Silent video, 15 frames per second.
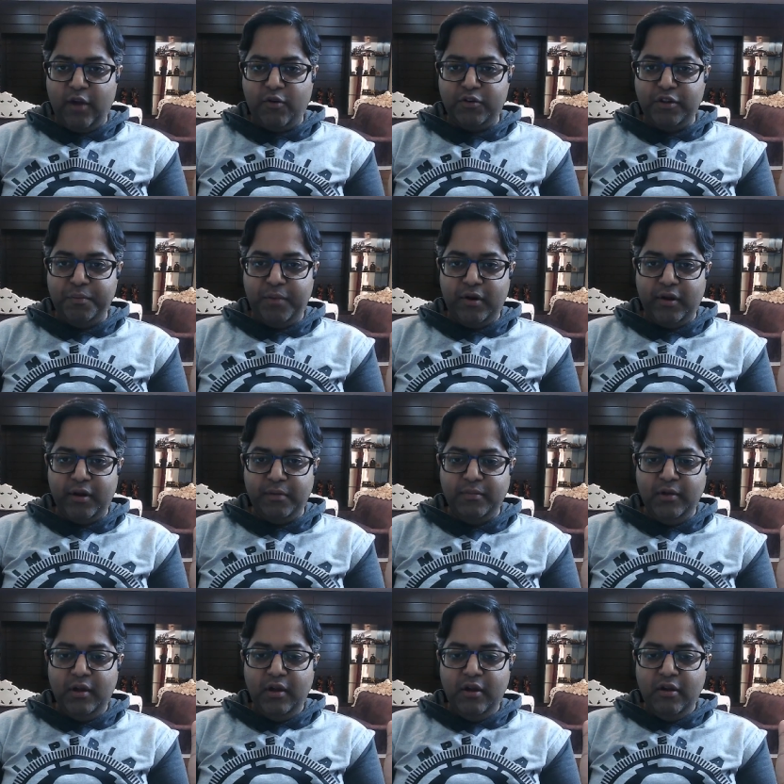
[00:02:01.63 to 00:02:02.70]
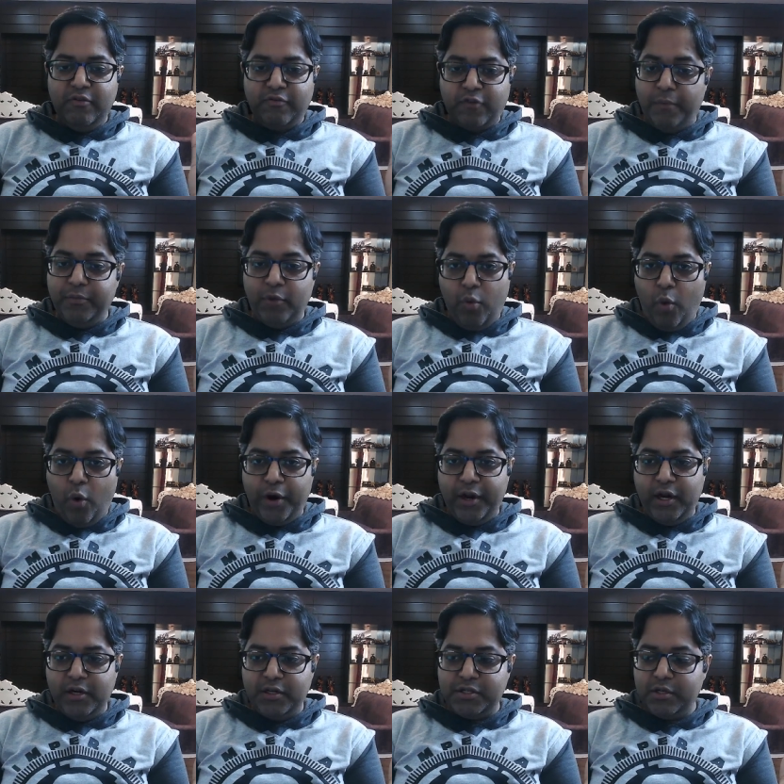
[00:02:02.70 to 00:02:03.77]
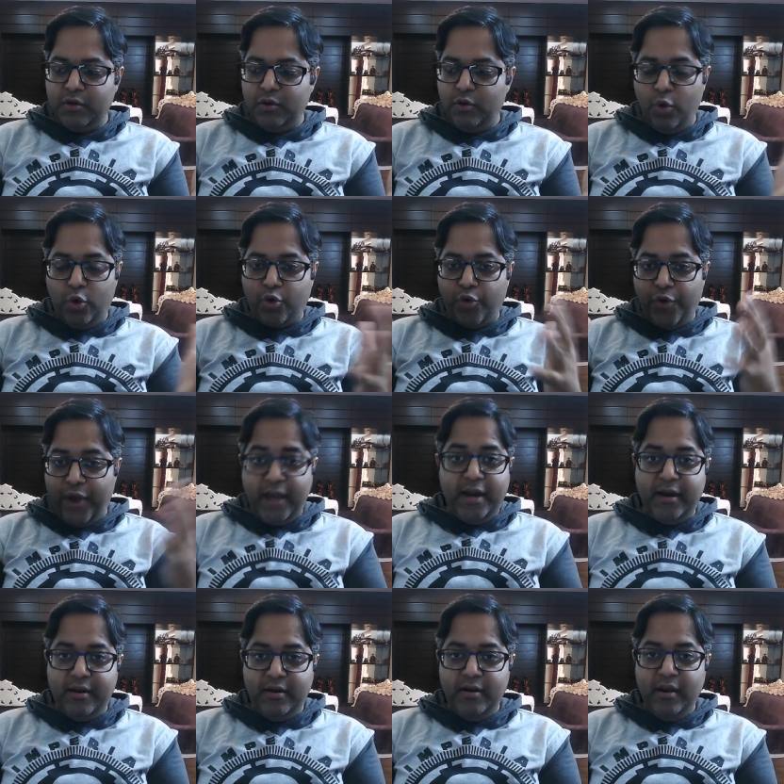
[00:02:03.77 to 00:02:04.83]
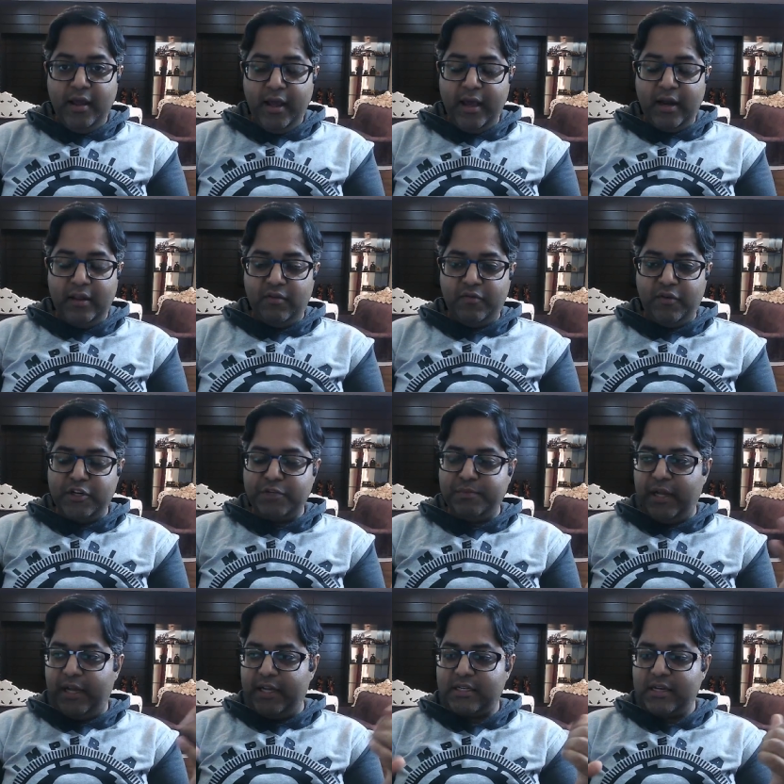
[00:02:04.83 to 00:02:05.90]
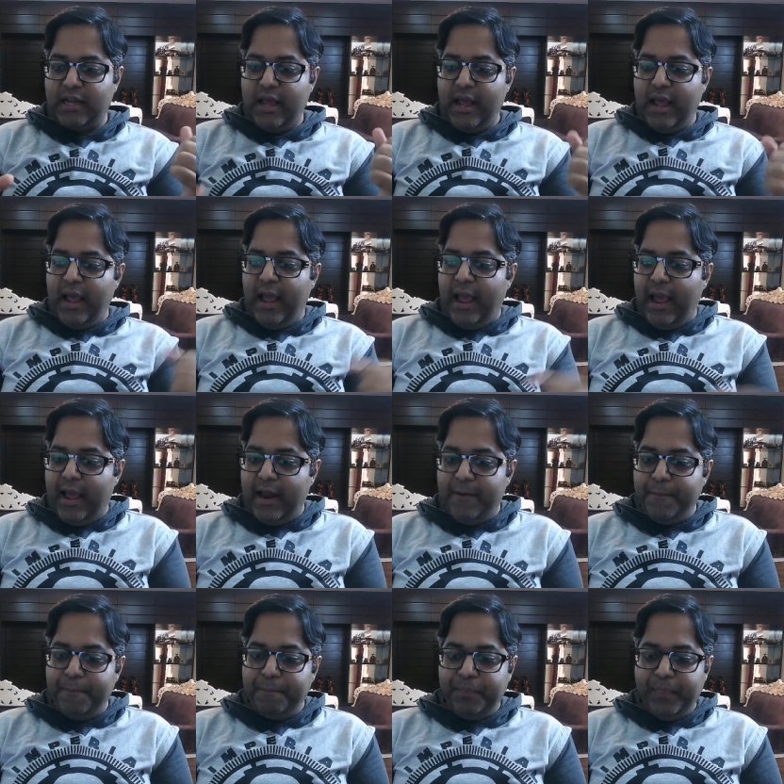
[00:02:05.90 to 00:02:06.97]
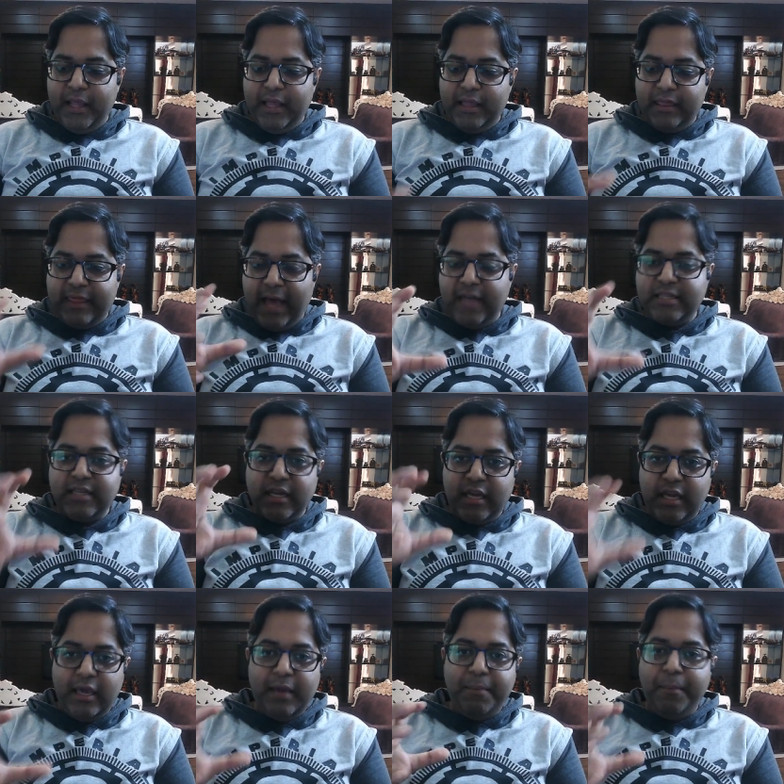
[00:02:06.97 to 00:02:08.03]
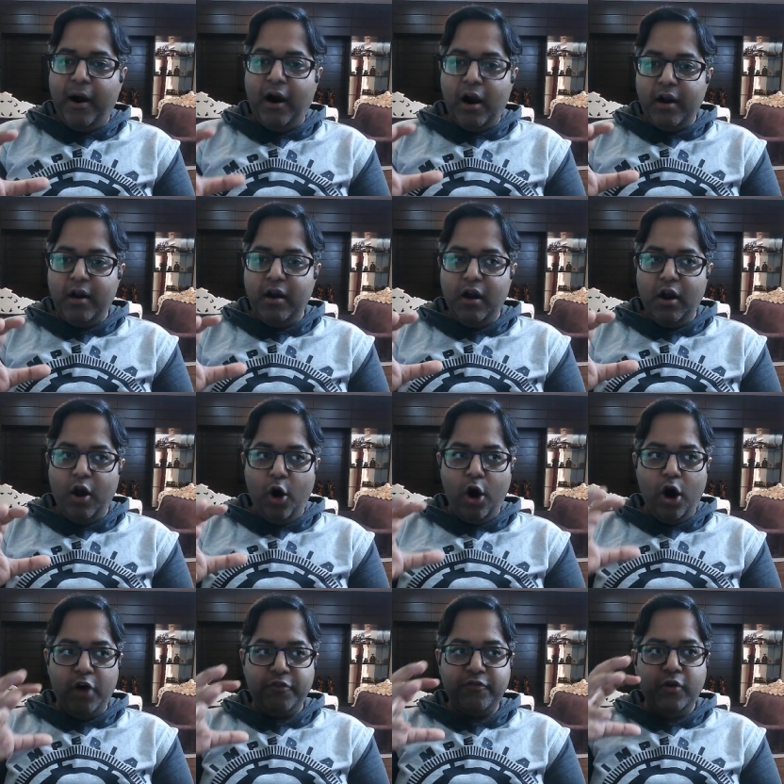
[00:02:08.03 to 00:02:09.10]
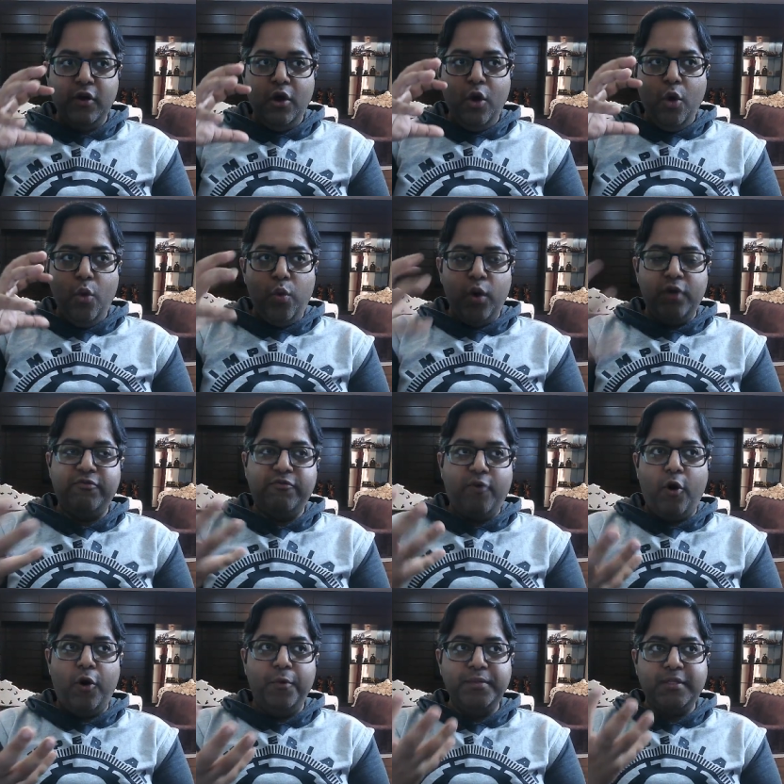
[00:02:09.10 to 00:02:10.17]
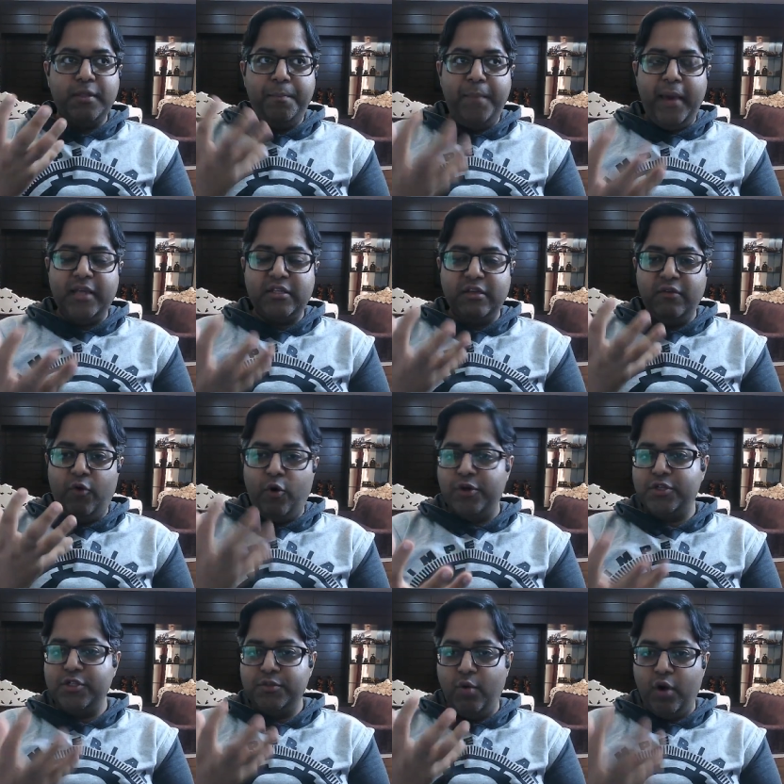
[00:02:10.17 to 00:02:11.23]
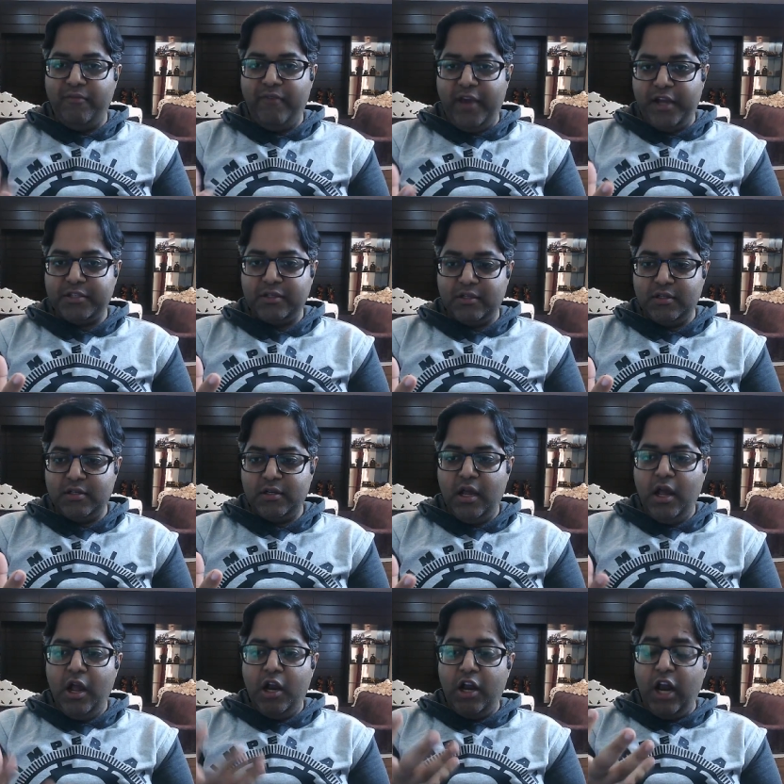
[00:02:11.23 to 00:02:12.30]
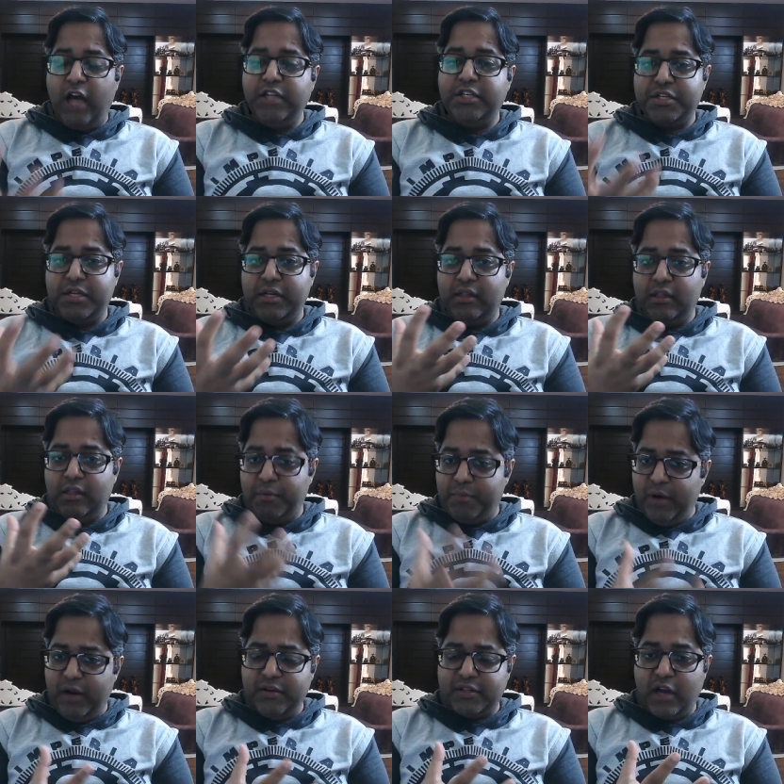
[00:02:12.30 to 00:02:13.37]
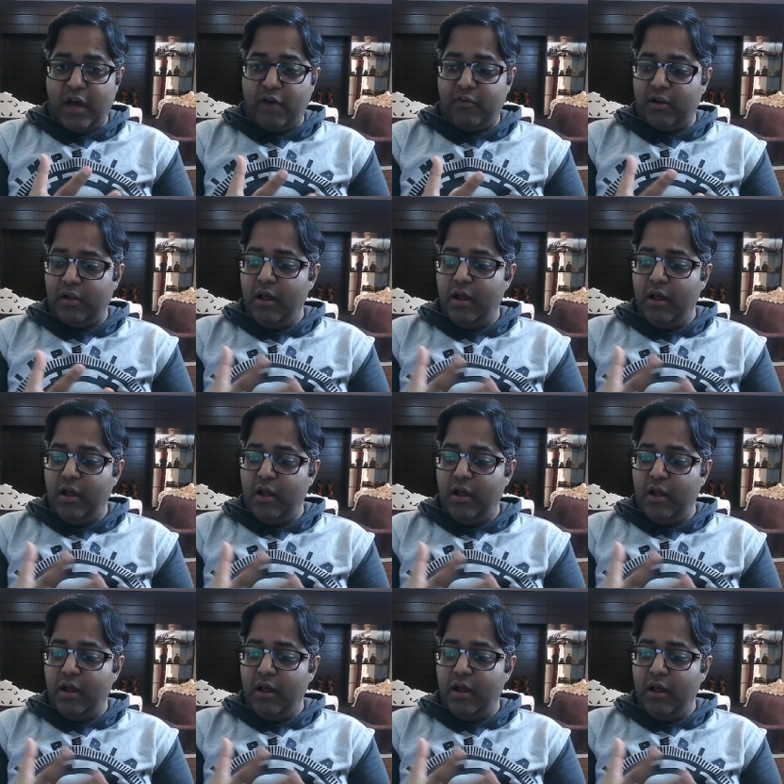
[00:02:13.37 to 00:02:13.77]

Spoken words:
the Imperium from the warriors who created it in the first place. And that's a key part of what forms the base of Horus's motivations, not just in the previous novel,